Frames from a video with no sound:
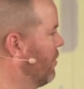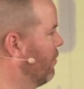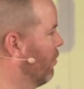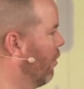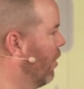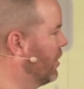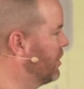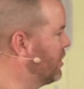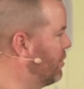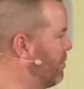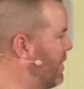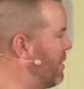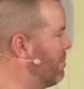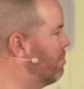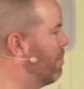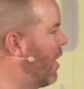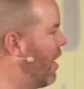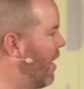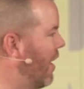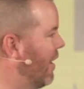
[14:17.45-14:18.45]
for us to be
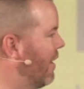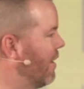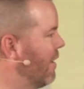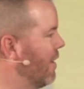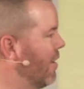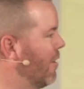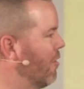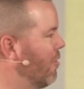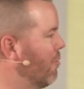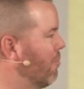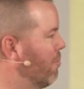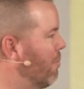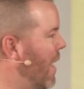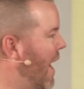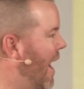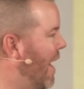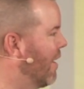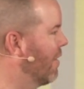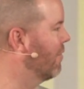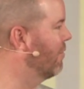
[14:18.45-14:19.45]
bought
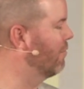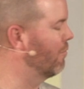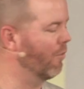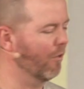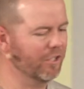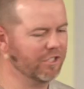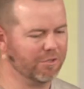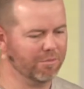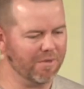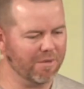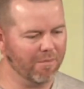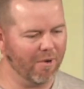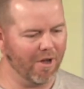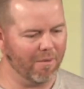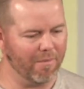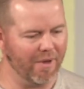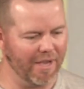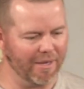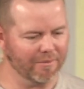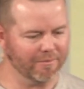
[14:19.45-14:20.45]
back, for us to be
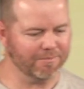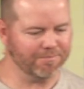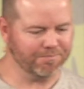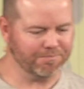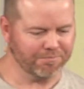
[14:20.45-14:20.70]
bought back.